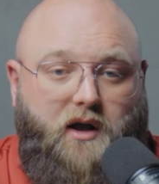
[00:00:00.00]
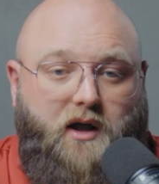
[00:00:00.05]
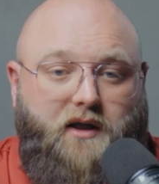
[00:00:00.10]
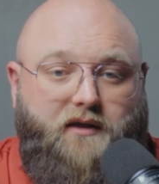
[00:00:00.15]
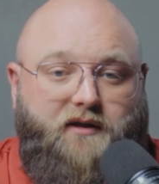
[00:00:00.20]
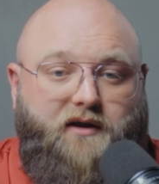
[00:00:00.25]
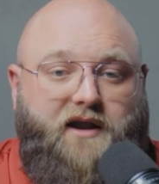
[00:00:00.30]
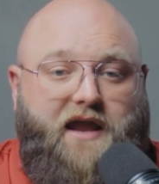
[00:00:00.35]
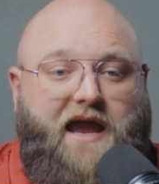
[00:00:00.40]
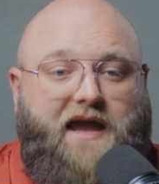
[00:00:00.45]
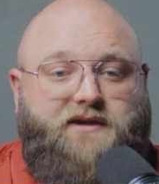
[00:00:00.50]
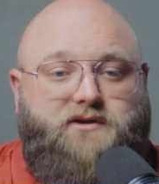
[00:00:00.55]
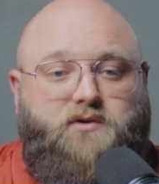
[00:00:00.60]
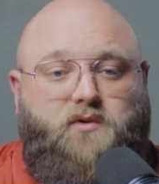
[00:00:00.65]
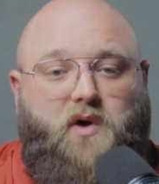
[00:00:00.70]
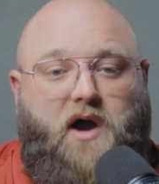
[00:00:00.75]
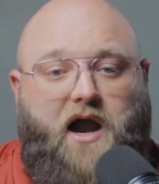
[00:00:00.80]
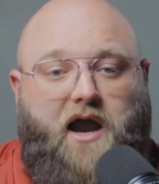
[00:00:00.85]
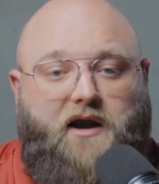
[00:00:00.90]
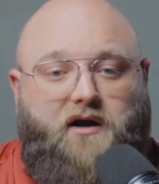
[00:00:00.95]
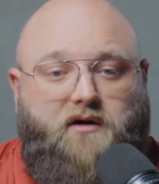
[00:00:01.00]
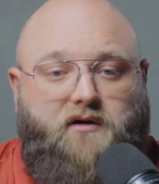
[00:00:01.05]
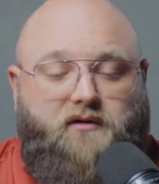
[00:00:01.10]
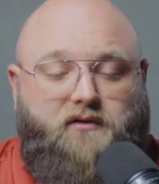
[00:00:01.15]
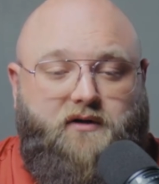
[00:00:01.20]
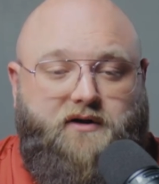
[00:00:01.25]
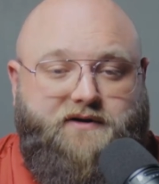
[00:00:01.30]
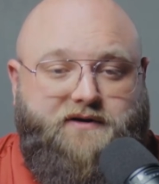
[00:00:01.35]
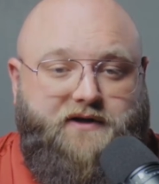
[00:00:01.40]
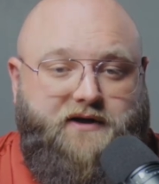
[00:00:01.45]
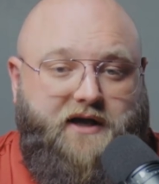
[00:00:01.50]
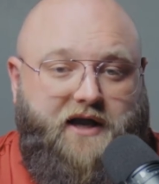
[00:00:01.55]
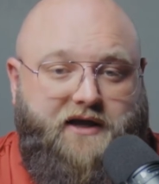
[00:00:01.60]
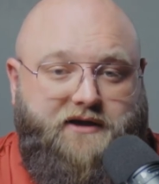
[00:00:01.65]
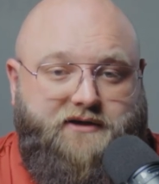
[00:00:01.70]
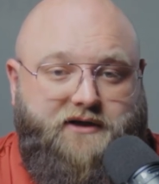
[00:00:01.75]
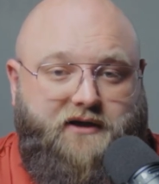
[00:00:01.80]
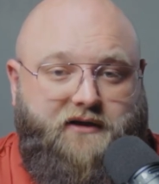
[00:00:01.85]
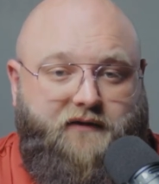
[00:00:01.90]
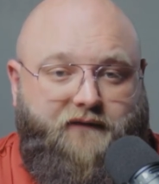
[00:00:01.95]
than had you hired a listing
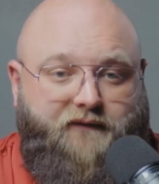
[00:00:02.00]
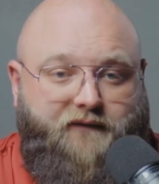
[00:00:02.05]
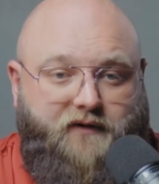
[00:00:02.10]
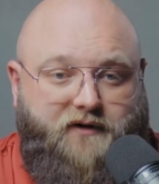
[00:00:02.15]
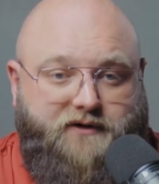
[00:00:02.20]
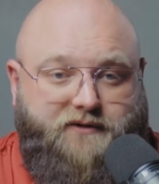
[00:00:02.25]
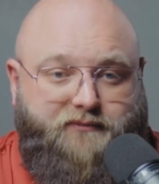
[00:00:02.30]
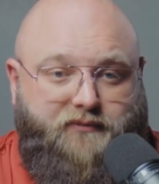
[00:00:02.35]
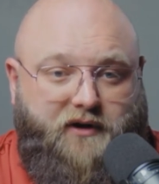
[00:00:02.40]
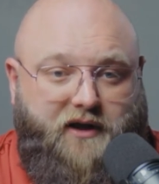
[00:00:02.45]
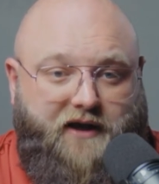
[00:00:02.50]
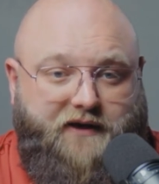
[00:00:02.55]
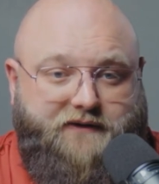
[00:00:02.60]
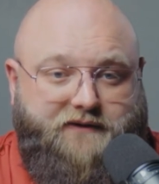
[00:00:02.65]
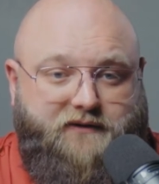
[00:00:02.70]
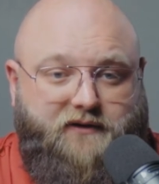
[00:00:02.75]
agent in the first place,